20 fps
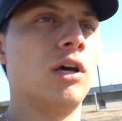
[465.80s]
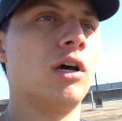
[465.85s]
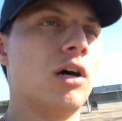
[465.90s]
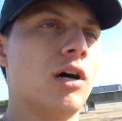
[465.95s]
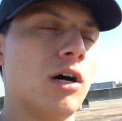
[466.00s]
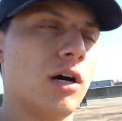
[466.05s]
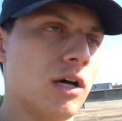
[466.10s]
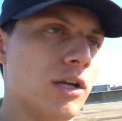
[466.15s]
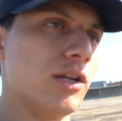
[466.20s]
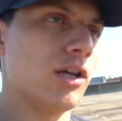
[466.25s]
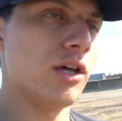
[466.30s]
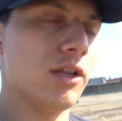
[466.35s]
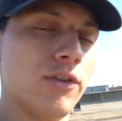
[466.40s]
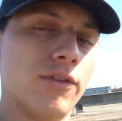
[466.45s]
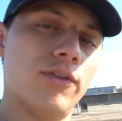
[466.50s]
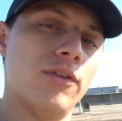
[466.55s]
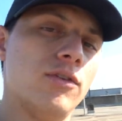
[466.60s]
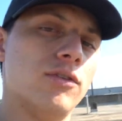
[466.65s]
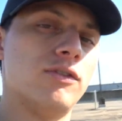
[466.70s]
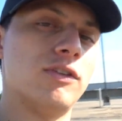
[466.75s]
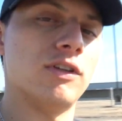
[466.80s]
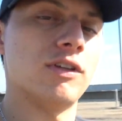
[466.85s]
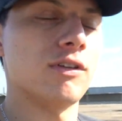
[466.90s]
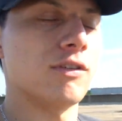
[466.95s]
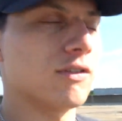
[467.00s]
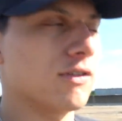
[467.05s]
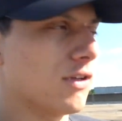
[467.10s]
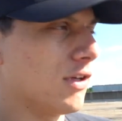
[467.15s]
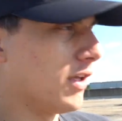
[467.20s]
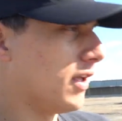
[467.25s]
Honda
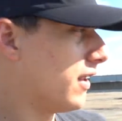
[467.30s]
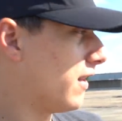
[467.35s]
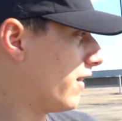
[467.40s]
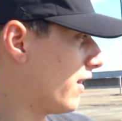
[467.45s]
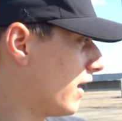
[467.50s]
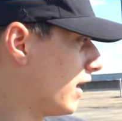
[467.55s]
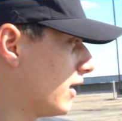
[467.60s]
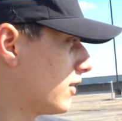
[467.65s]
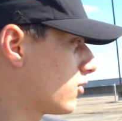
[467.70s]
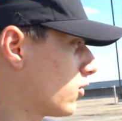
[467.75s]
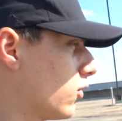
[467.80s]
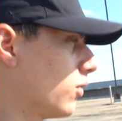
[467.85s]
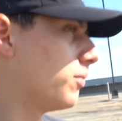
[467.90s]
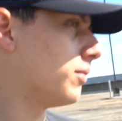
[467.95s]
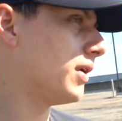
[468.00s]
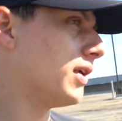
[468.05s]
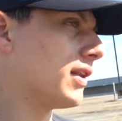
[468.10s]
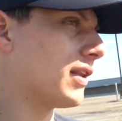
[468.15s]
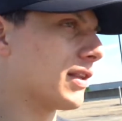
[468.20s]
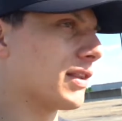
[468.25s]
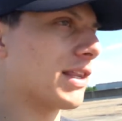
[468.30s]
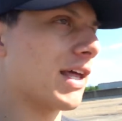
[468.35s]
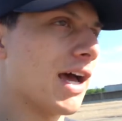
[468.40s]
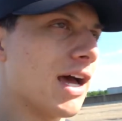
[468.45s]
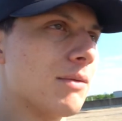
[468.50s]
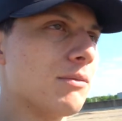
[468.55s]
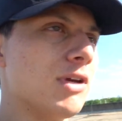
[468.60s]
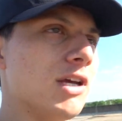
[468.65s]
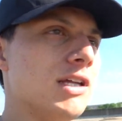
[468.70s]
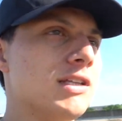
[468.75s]
enthusiasts, they told me
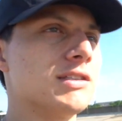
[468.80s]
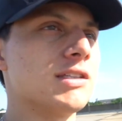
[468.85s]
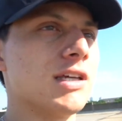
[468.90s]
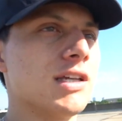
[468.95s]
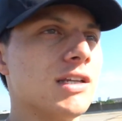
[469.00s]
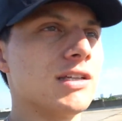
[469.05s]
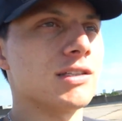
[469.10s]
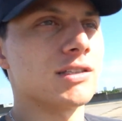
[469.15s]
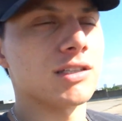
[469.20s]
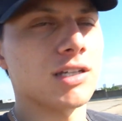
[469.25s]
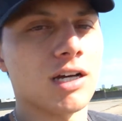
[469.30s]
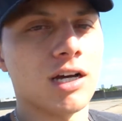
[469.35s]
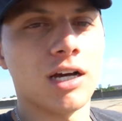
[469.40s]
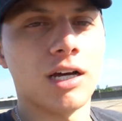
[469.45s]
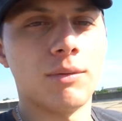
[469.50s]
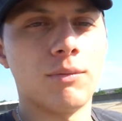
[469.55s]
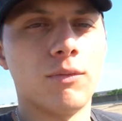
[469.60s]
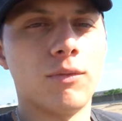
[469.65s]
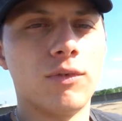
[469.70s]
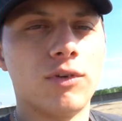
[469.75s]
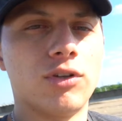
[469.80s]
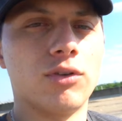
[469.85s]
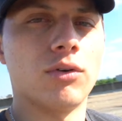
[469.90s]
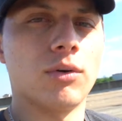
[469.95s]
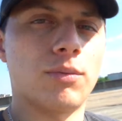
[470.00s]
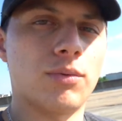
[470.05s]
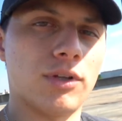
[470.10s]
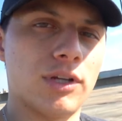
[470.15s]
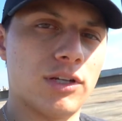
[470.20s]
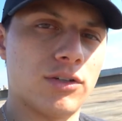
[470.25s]
that means it is time to
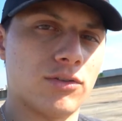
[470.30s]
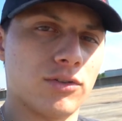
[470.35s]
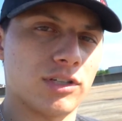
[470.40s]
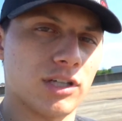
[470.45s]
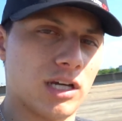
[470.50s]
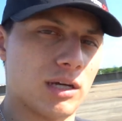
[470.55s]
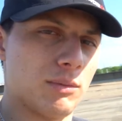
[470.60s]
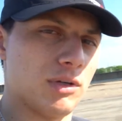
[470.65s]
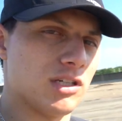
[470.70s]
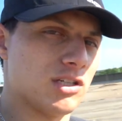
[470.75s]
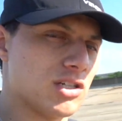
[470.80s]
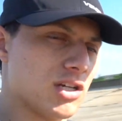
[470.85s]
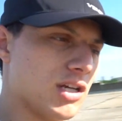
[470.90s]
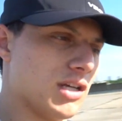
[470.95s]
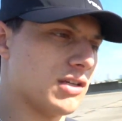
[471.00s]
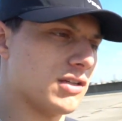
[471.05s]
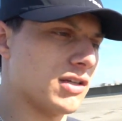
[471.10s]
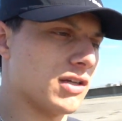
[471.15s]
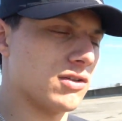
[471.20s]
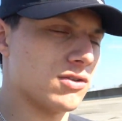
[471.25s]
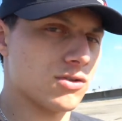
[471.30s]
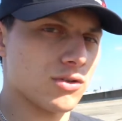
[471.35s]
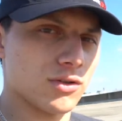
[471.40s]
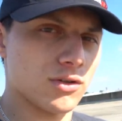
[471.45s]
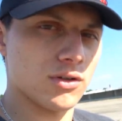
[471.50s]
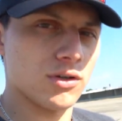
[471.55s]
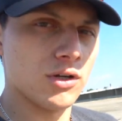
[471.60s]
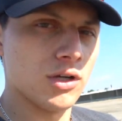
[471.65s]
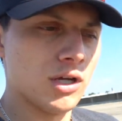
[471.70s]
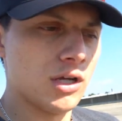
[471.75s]
replace your timing chain
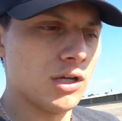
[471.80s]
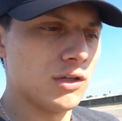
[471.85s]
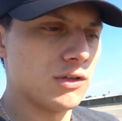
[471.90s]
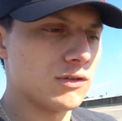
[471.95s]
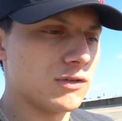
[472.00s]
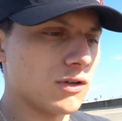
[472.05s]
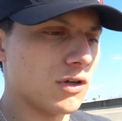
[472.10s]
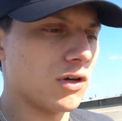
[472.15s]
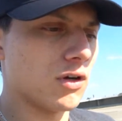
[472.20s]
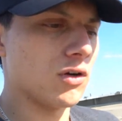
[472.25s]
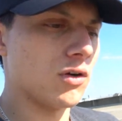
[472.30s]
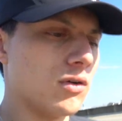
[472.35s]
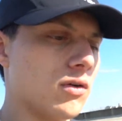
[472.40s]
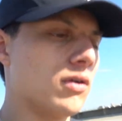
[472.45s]
tensioner. So